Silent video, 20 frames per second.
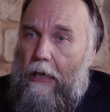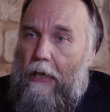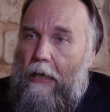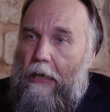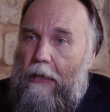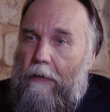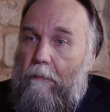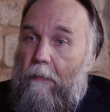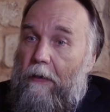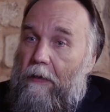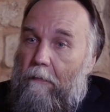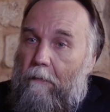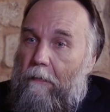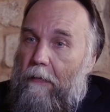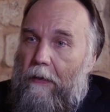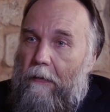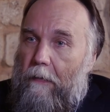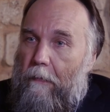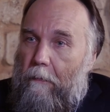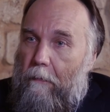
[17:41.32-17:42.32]
and
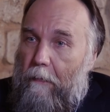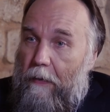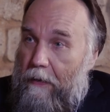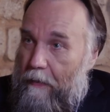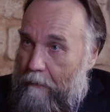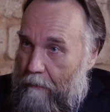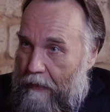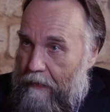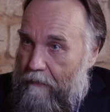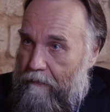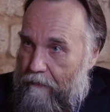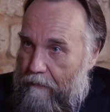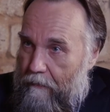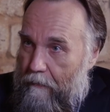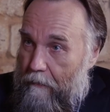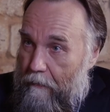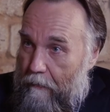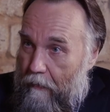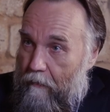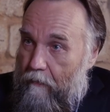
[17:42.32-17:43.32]
many
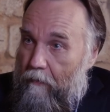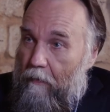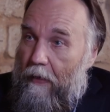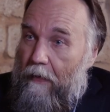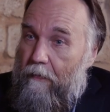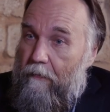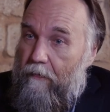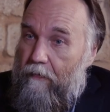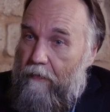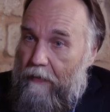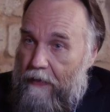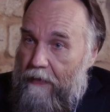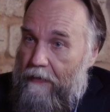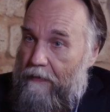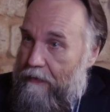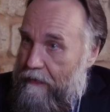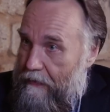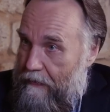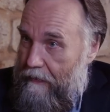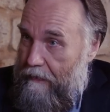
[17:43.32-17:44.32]
of my
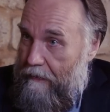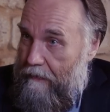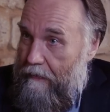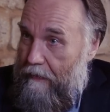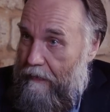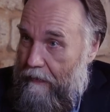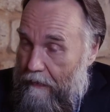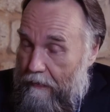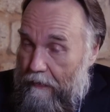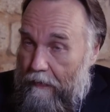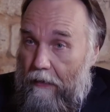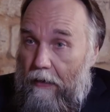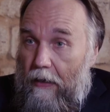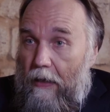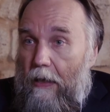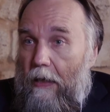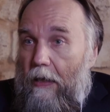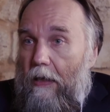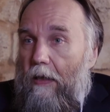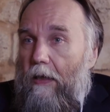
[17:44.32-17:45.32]
friends
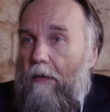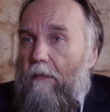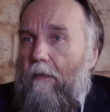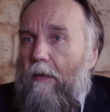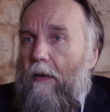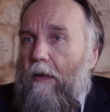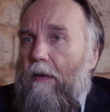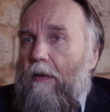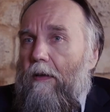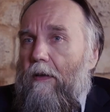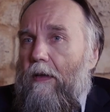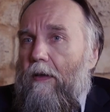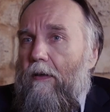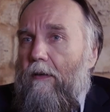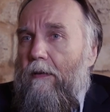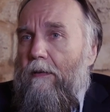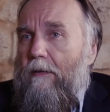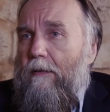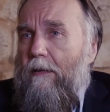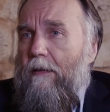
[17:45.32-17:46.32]

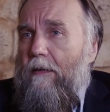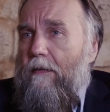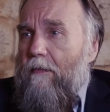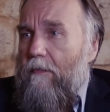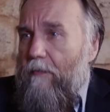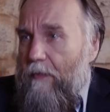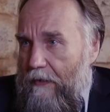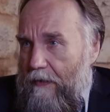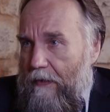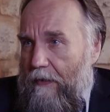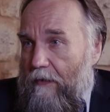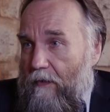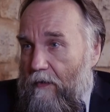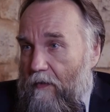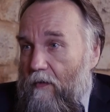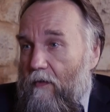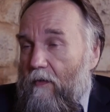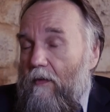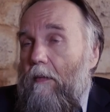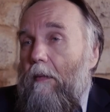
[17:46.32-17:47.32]
regularly
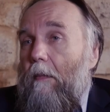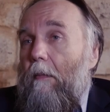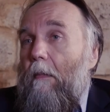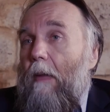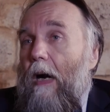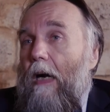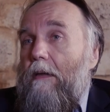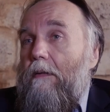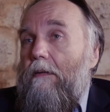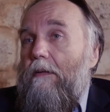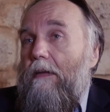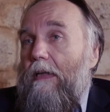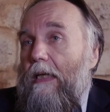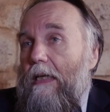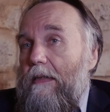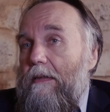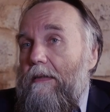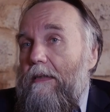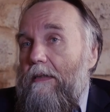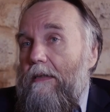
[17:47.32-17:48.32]
visit Mount
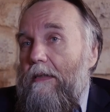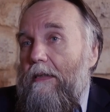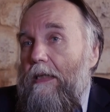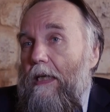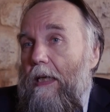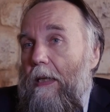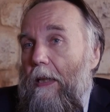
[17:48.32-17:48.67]
Athos,